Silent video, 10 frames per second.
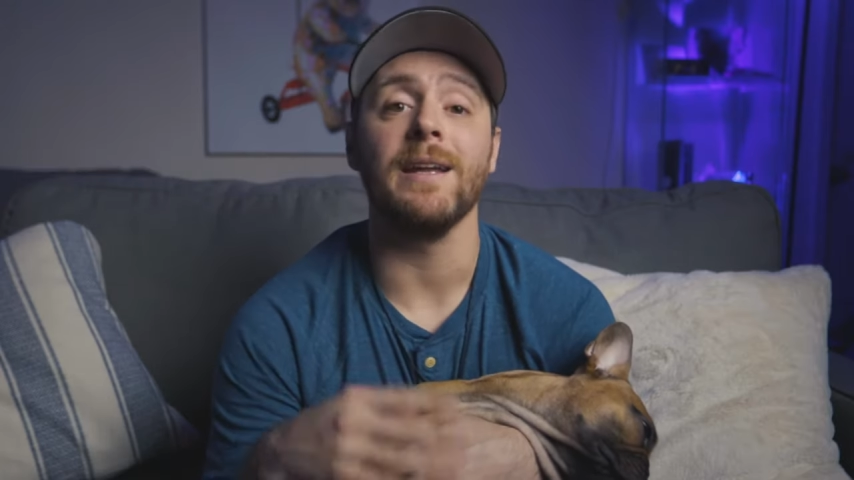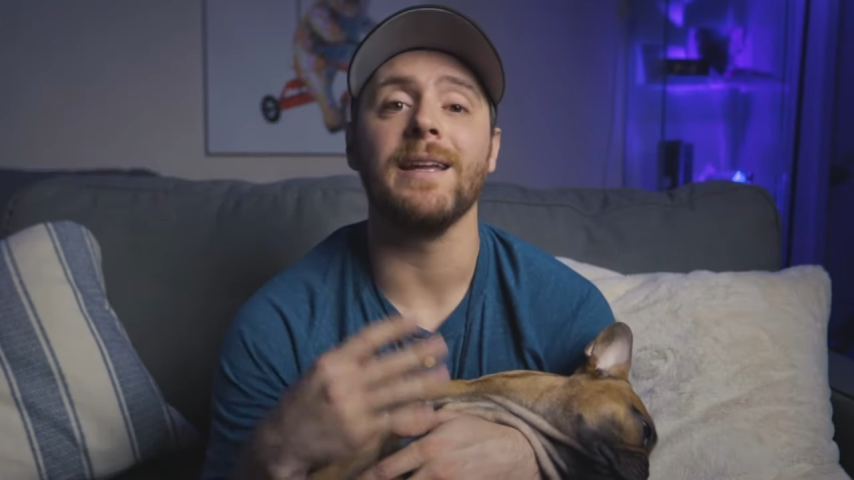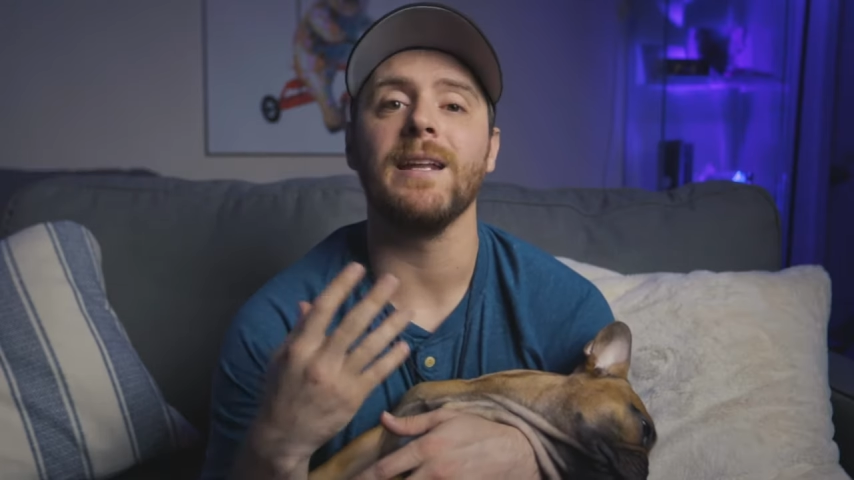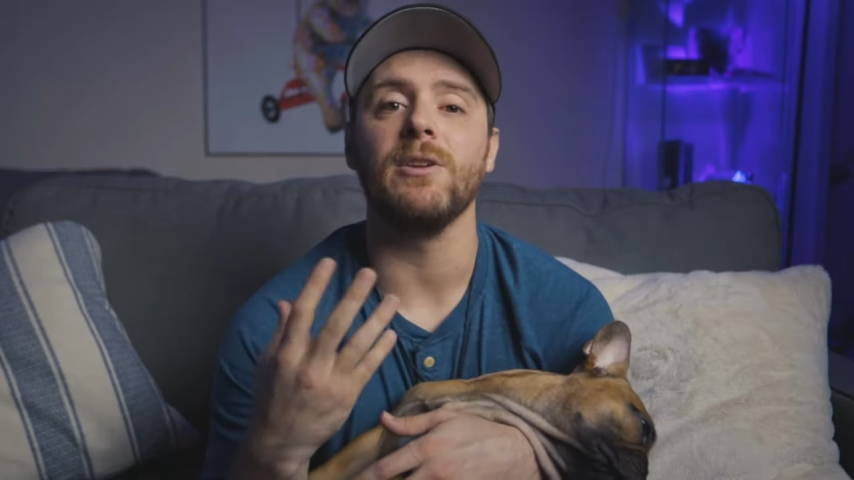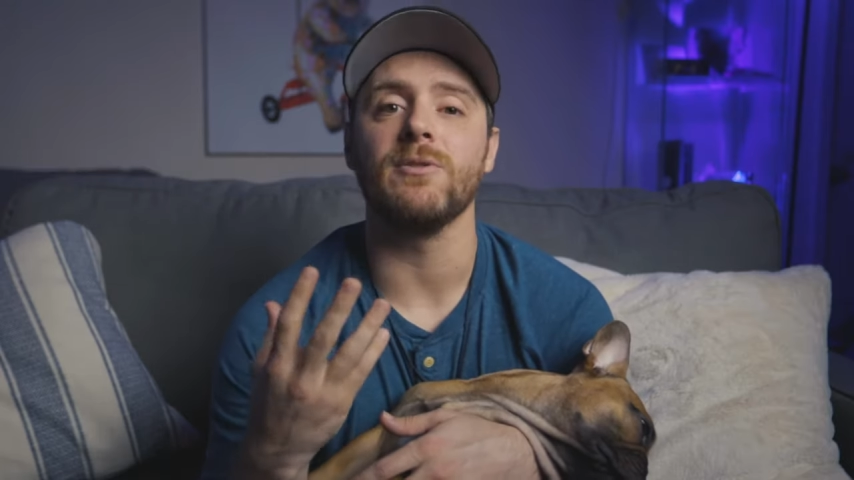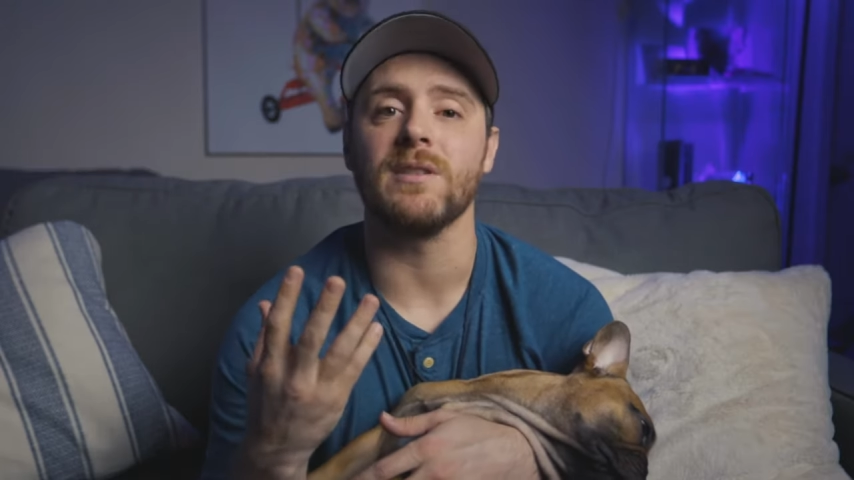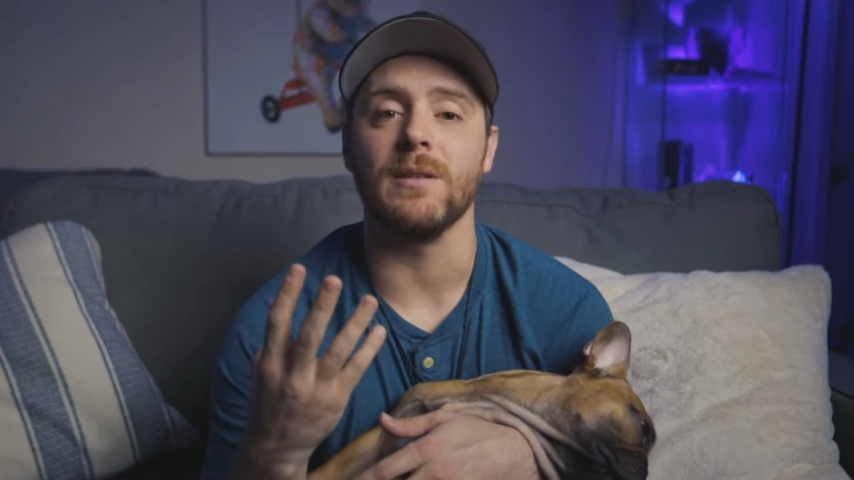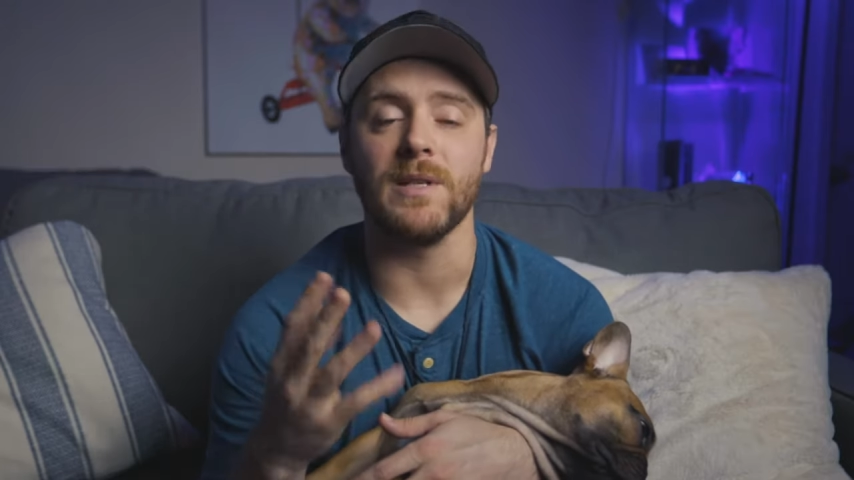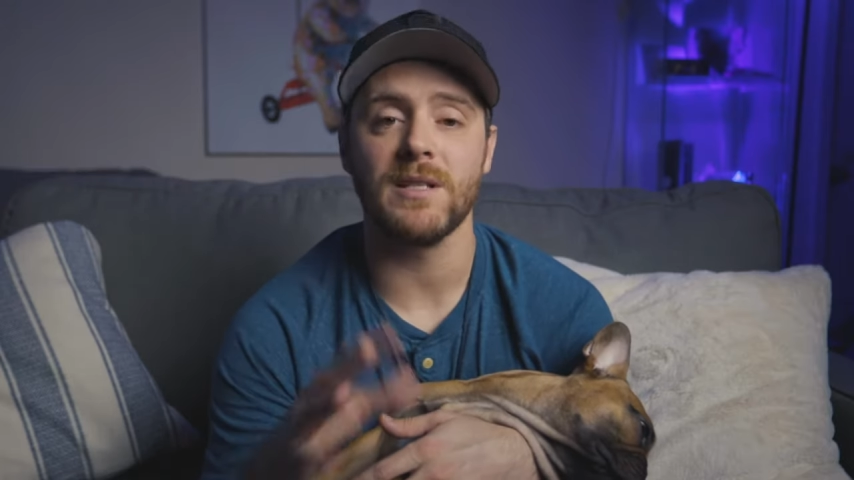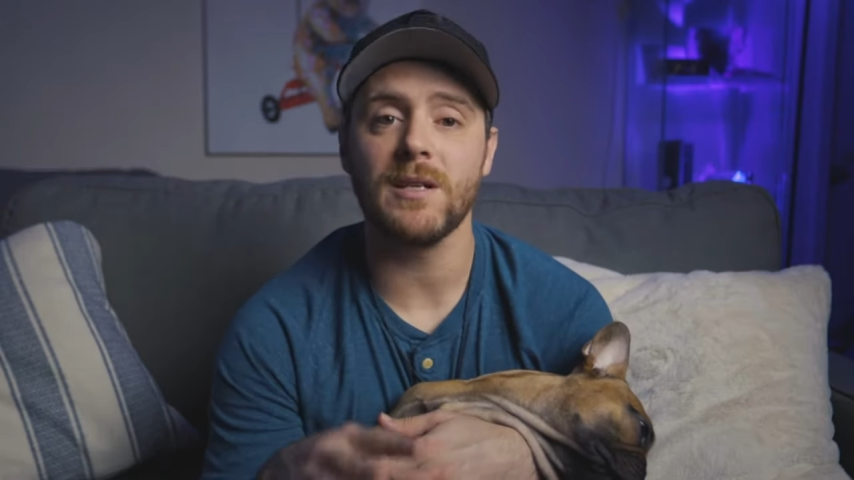and getting used to
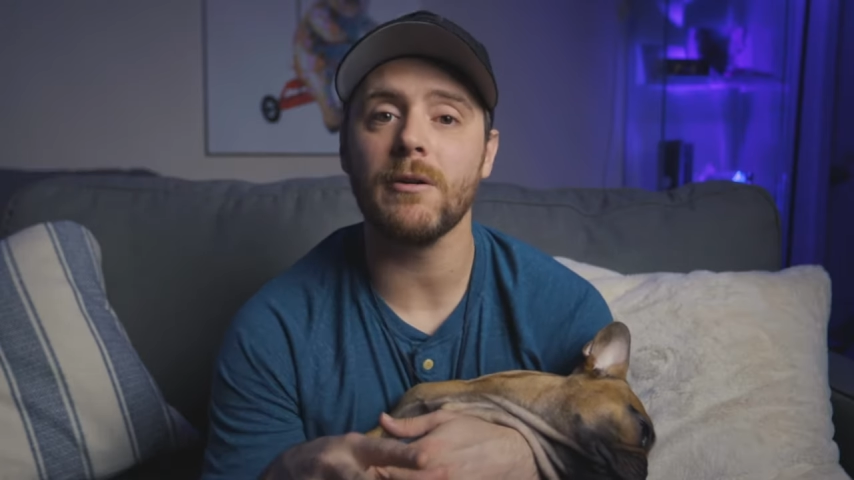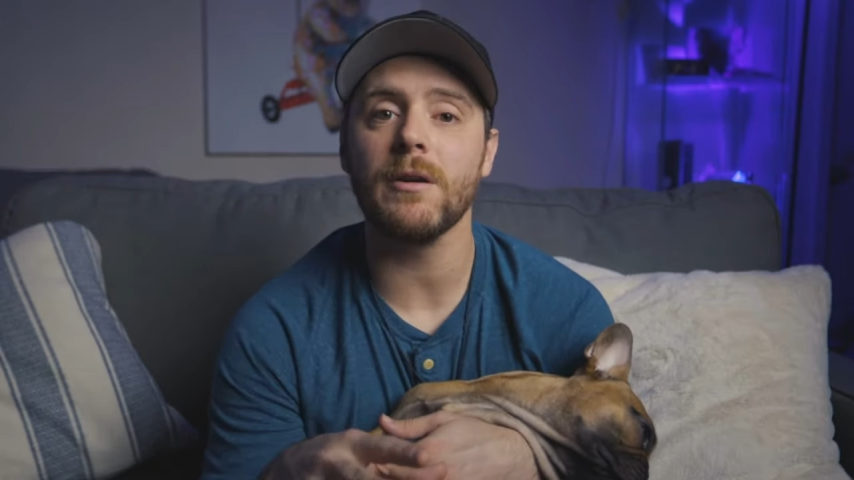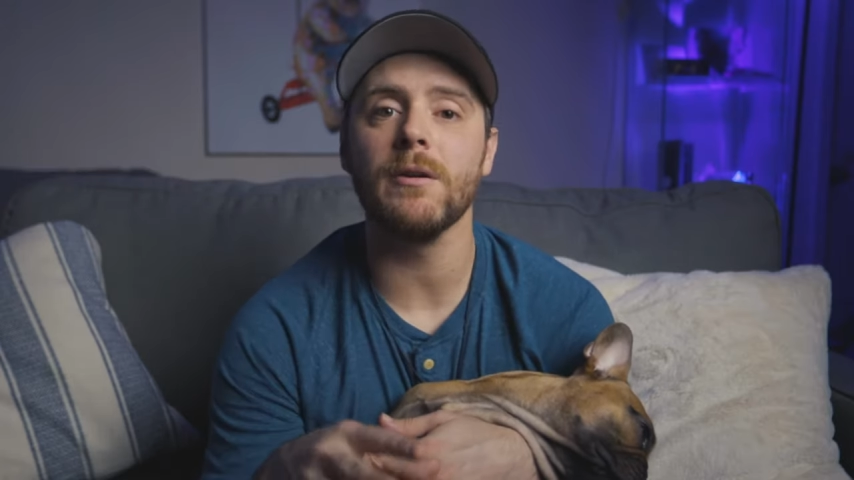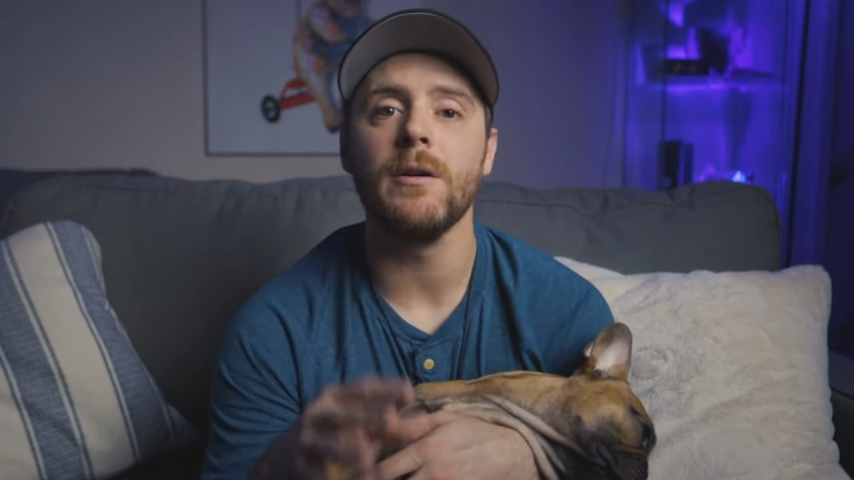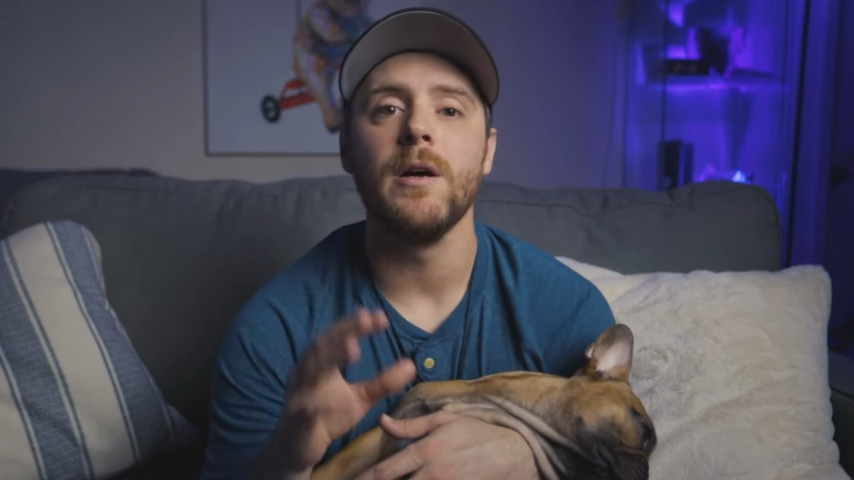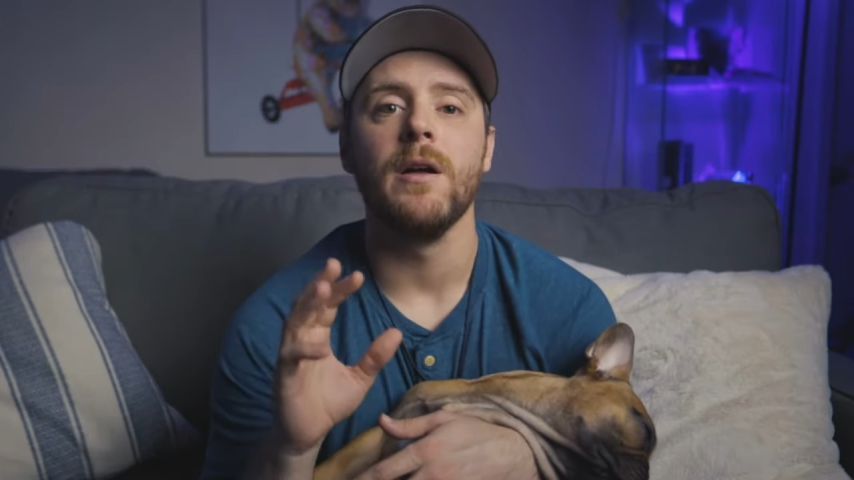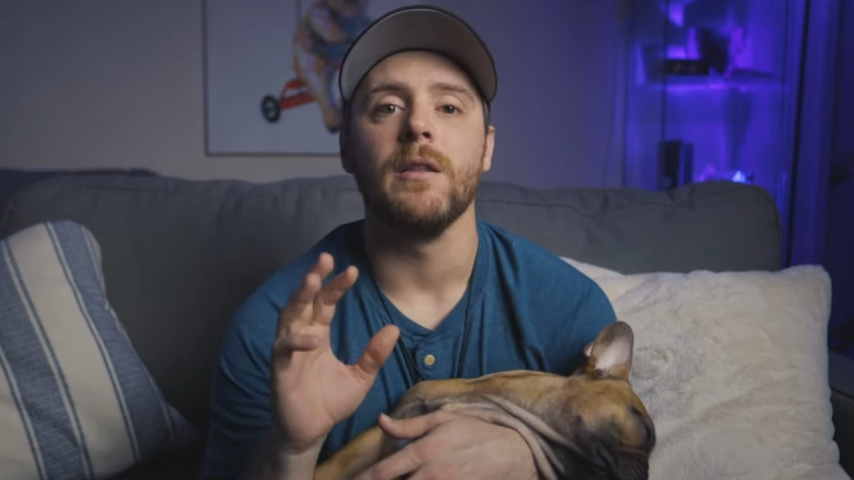the material,